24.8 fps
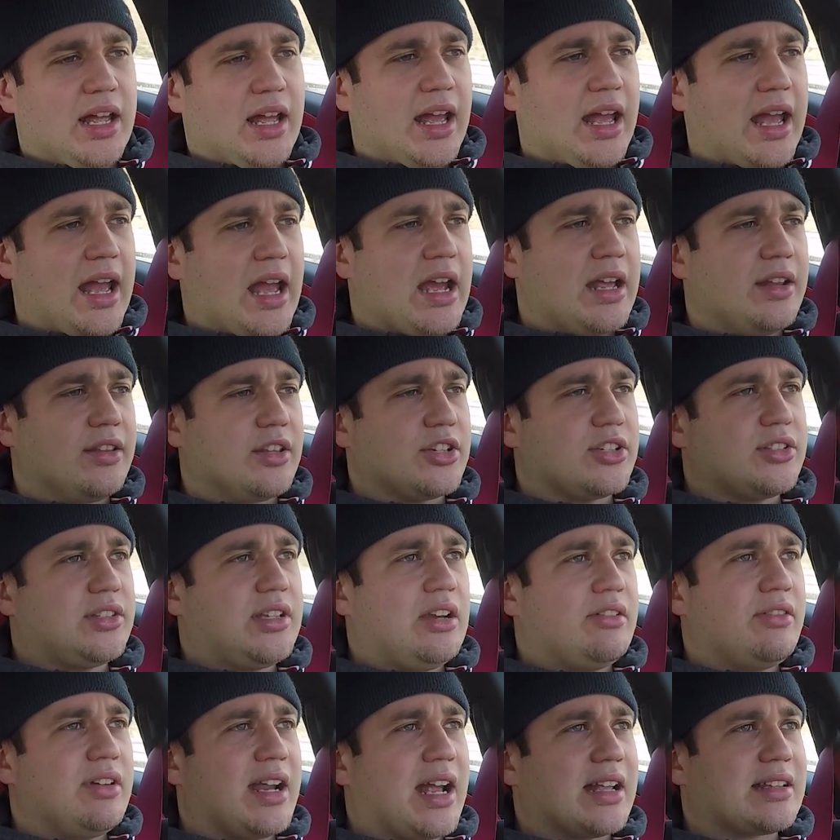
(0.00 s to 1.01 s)
and the
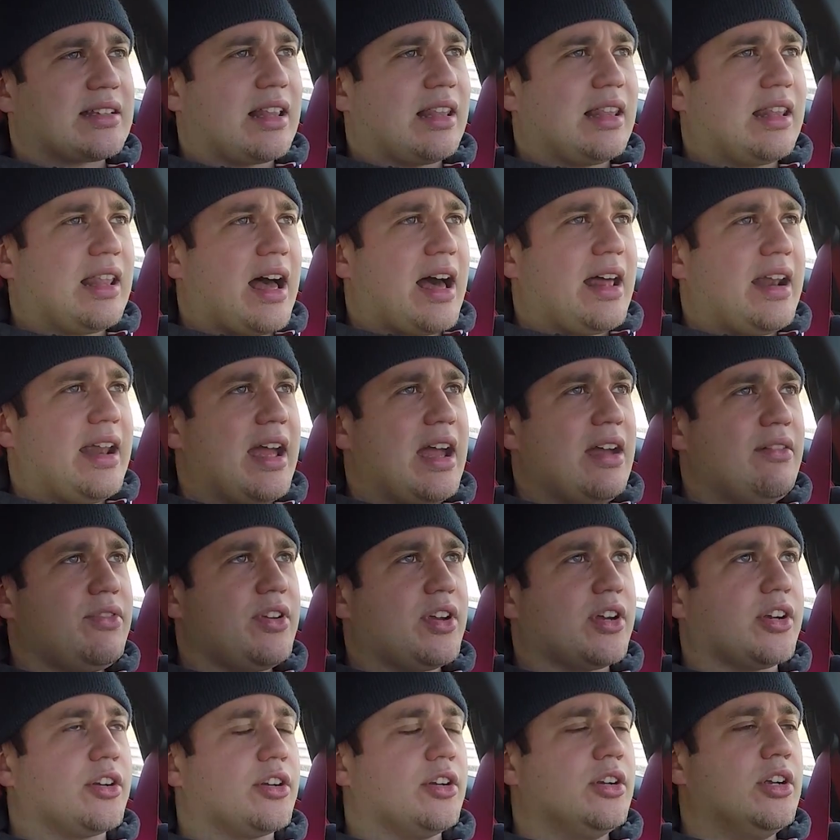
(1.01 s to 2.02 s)
steering gets a lot
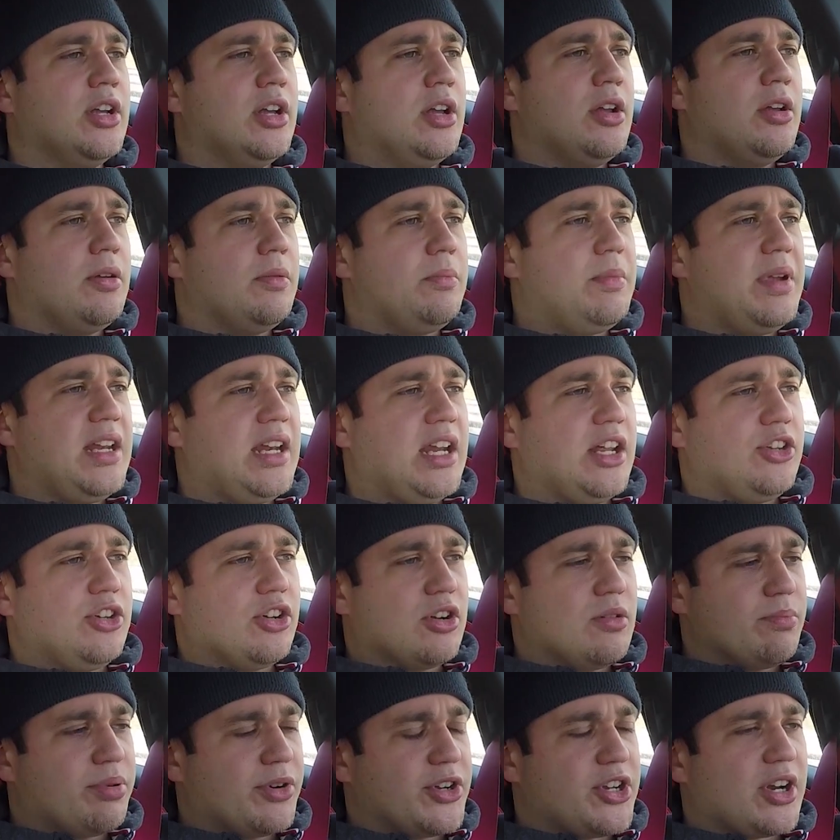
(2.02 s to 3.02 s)
heavier, meaning you
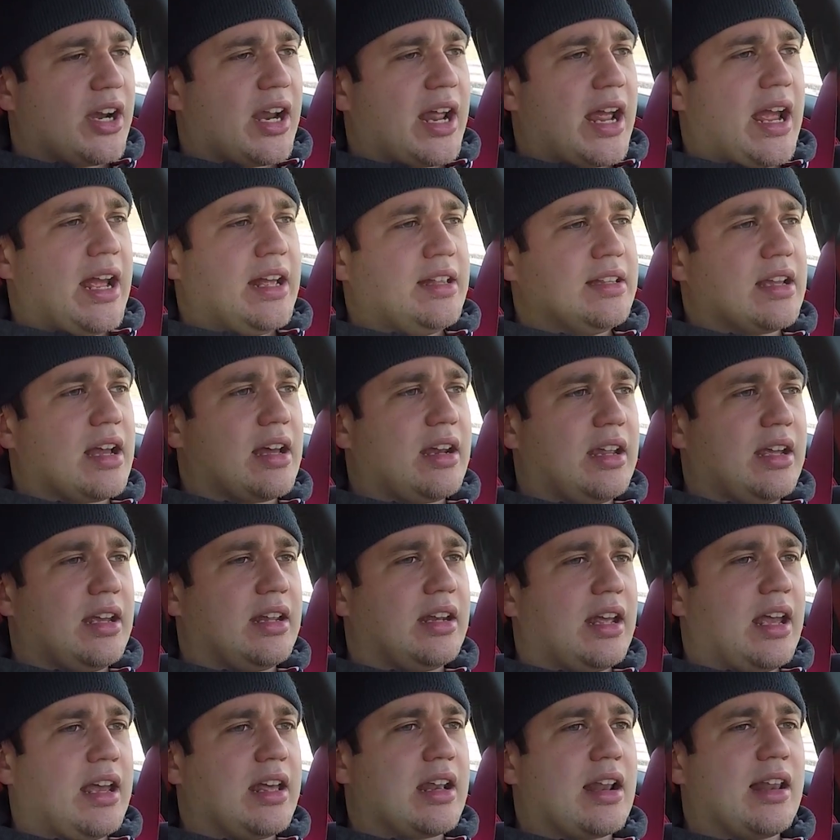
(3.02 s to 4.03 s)
can put your hand on
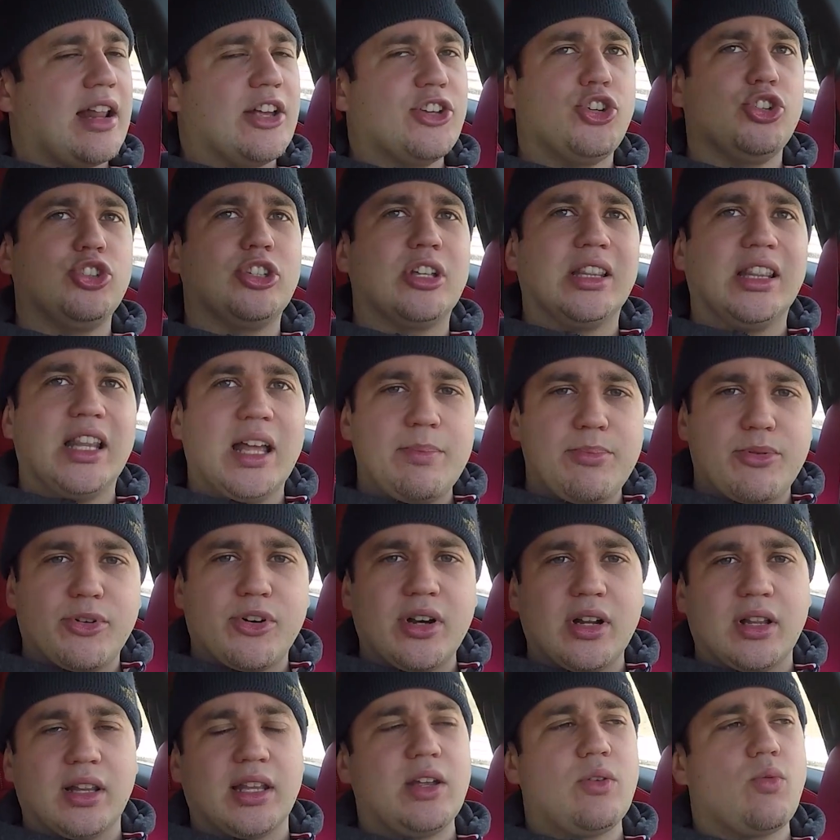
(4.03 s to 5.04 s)
it, and unless you
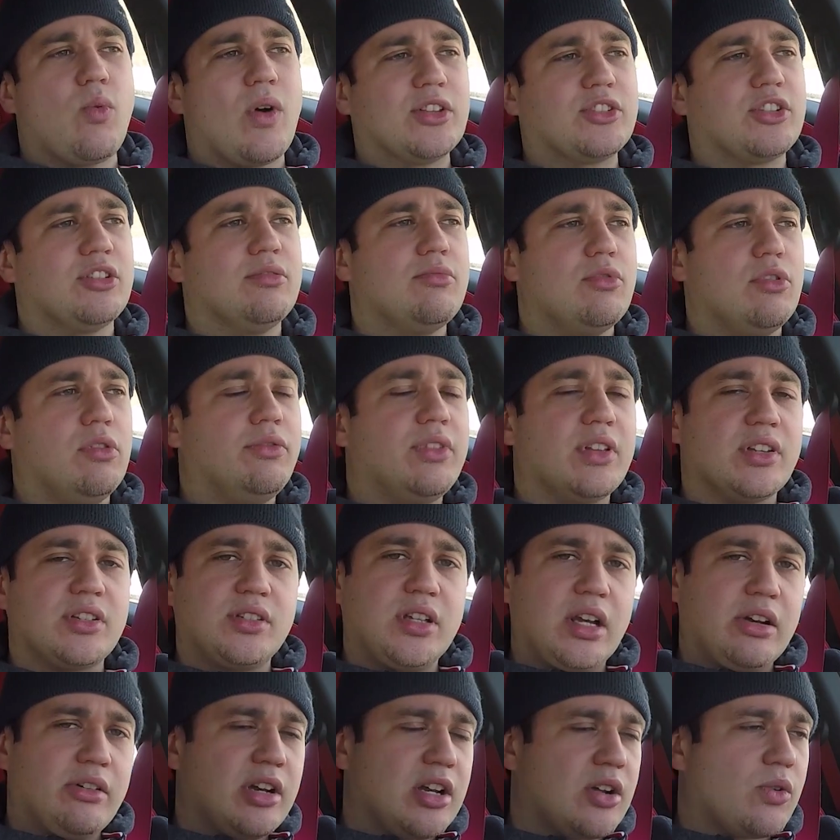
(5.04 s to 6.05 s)
deliberately want to move the
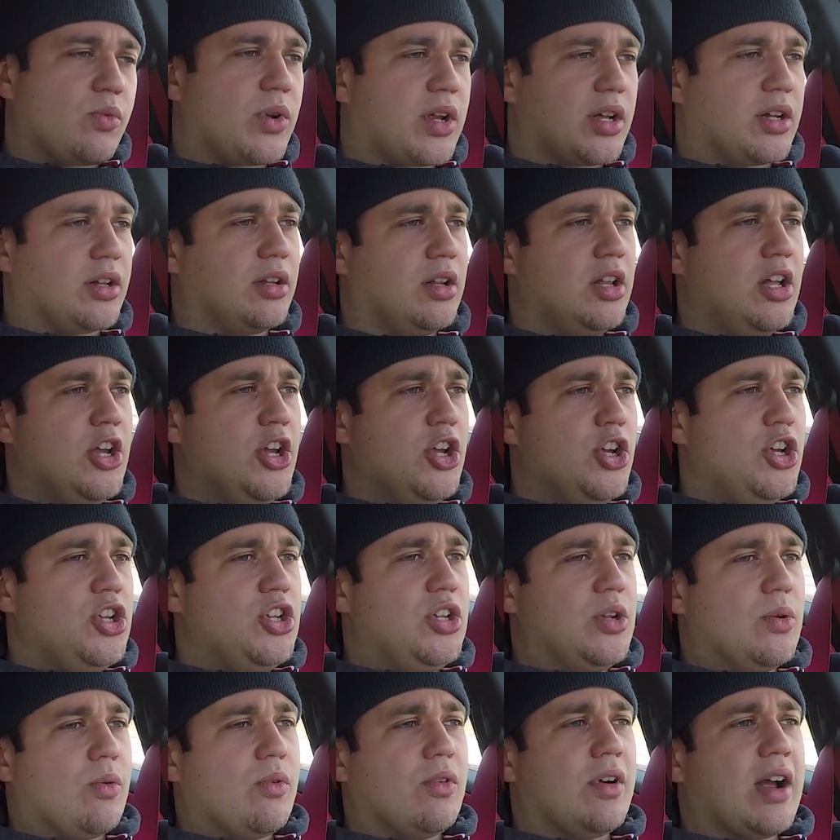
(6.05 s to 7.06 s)
steering wheel,
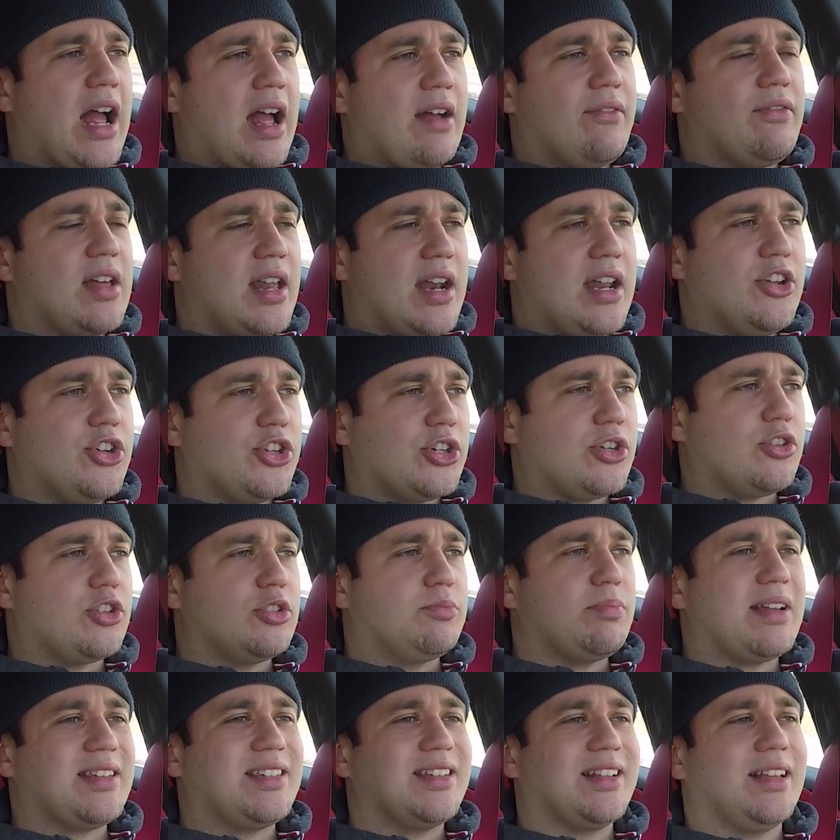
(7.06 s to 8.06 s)
you won't have that issue.
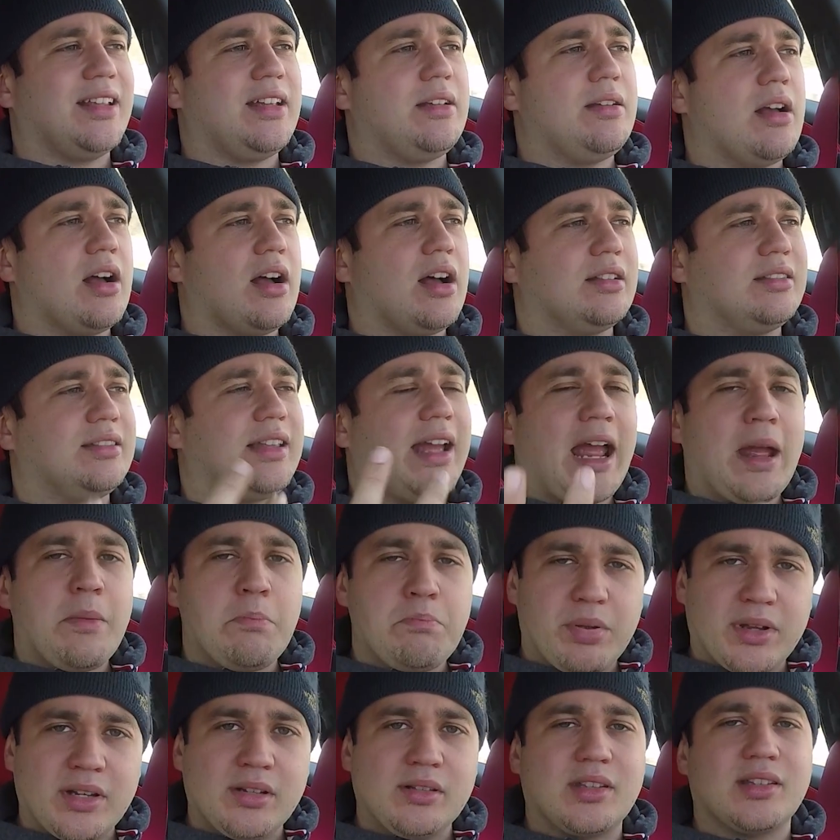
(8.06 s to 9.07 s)
It's basically a
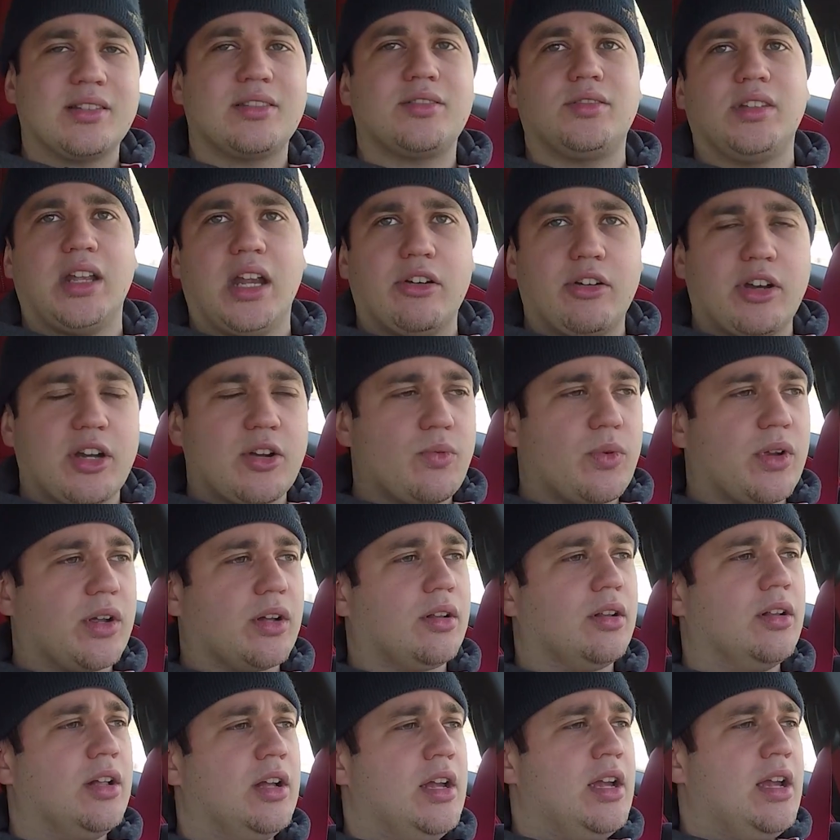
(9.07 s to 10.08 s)
dampened steering
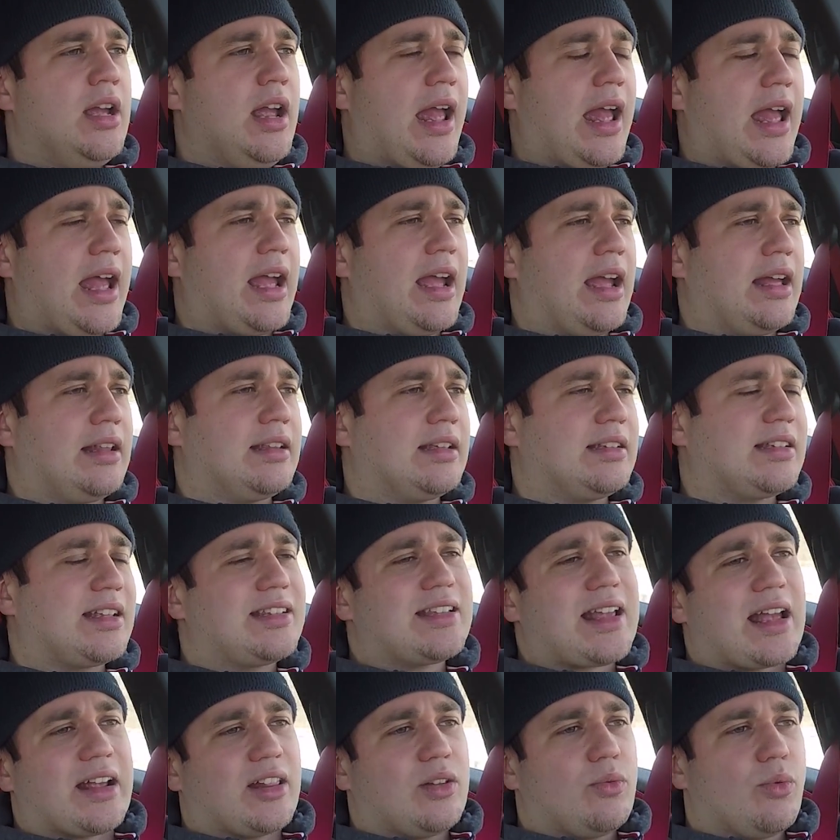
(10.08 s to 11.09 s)
wheel, and that's
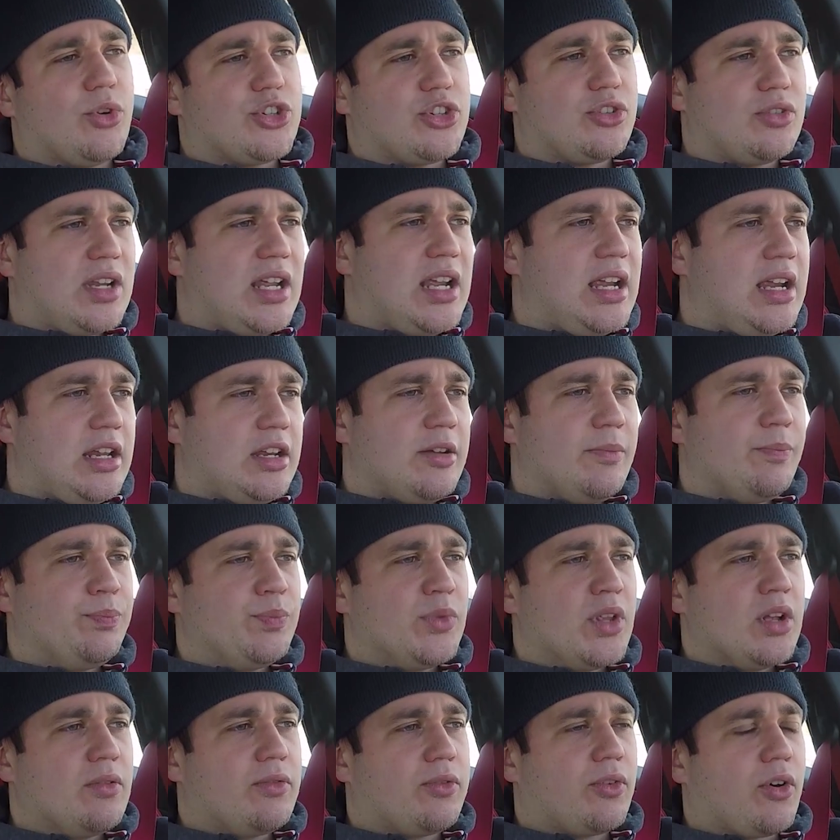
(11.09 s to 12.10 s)
exactly what you need
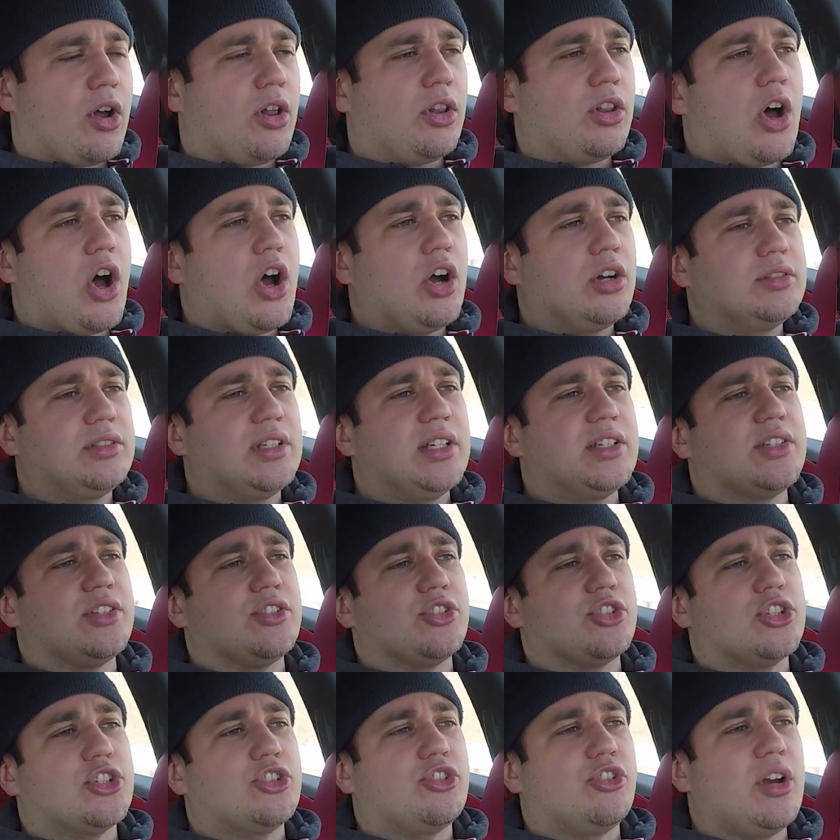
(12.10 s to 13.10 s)
for a long
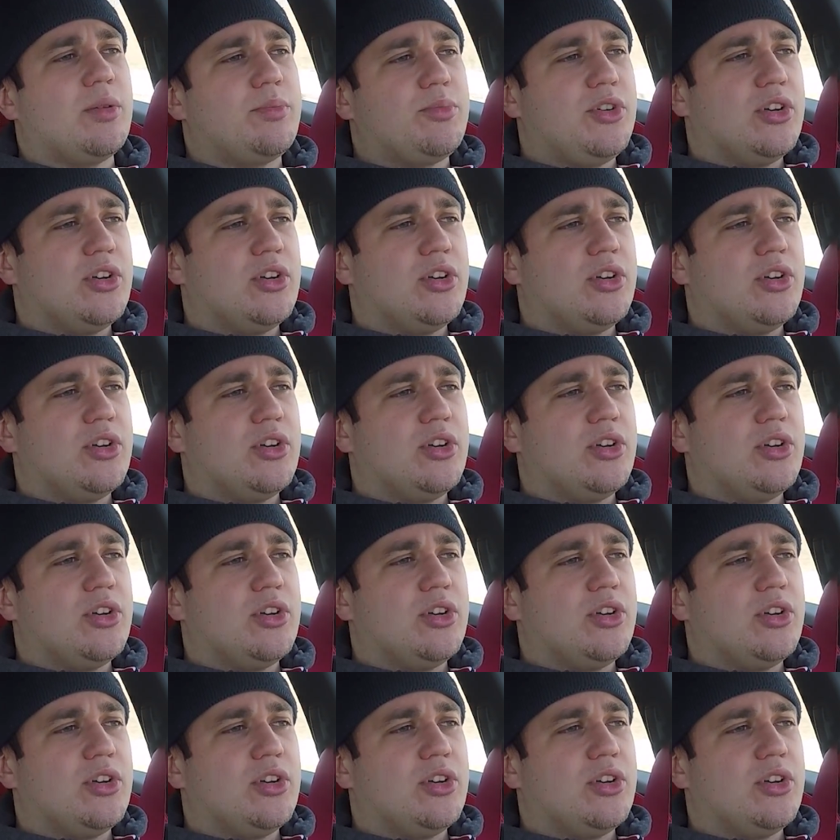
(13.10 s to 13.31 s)
distance trip.